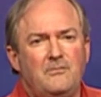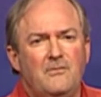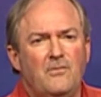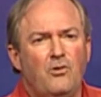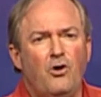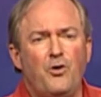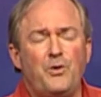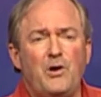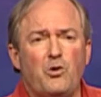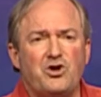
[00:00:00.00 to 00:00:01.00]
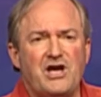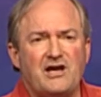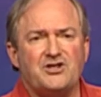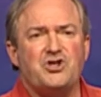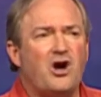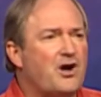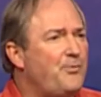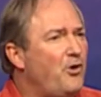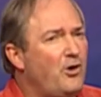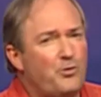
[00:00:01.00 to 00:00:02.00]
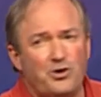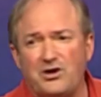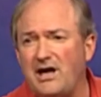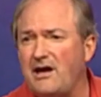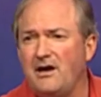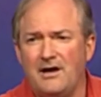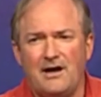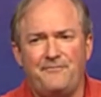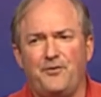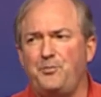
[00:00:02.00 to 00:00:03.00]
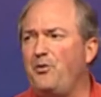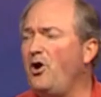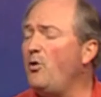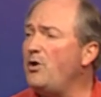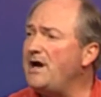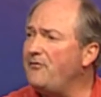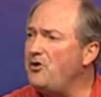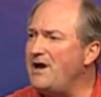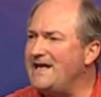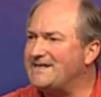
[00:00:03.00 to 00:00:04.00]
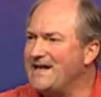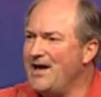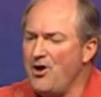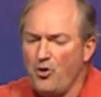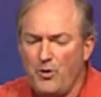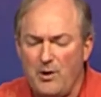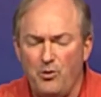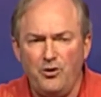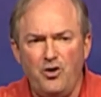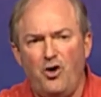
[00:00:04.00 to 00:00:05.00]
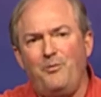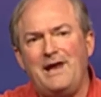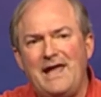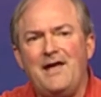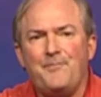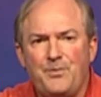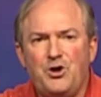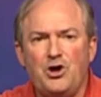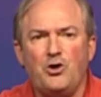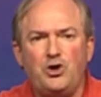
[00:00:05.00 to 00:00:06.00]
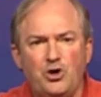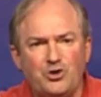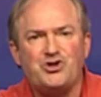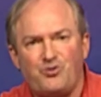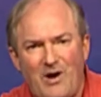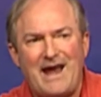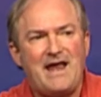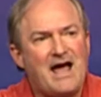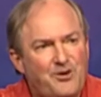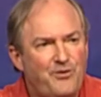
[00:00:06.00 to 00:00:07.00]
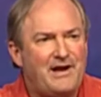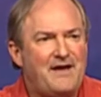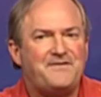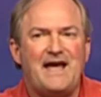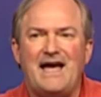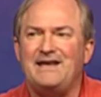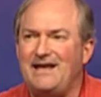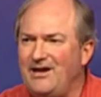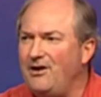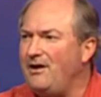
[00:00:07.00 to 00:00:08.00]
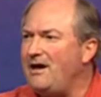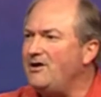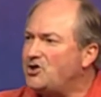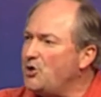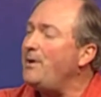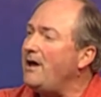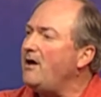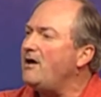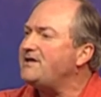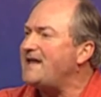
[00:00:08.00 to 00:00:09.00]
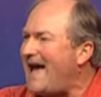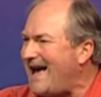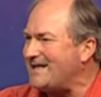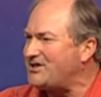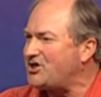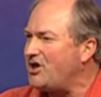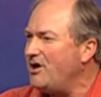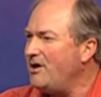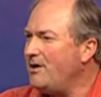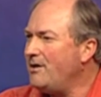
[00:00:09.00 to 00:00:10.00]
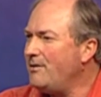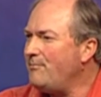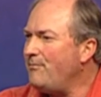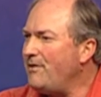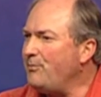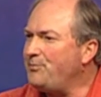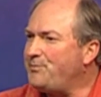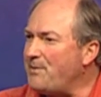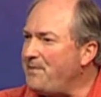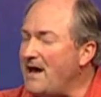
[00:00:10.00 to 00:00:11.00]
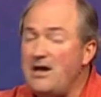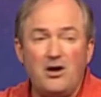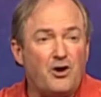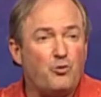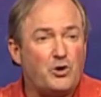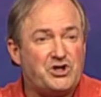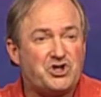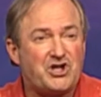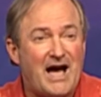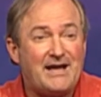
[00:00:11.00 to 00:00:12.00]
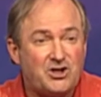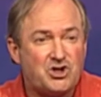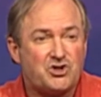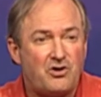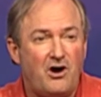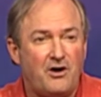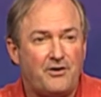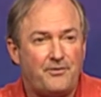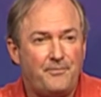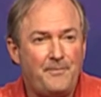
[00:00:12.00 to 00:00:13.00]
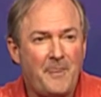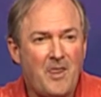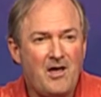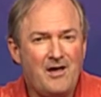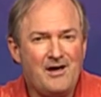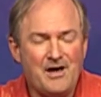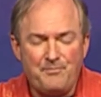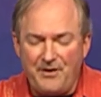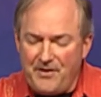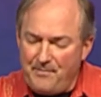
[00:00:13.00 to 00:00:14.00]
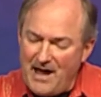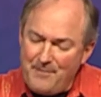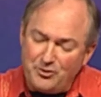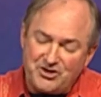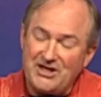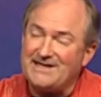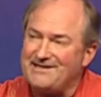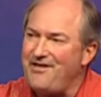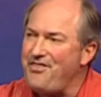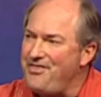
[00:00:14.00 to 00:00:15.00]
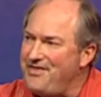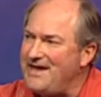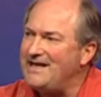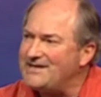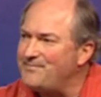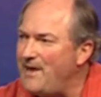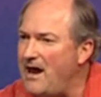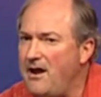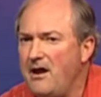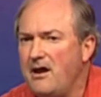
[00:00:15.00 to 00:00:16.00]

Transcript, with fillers: Or we will kick a soccer ball, or we'll kick a football, or whatever it is. We will normally, you know, use the right hand or the left hand in, in doing a task, depending on which side is stronger. But the Bible says that these men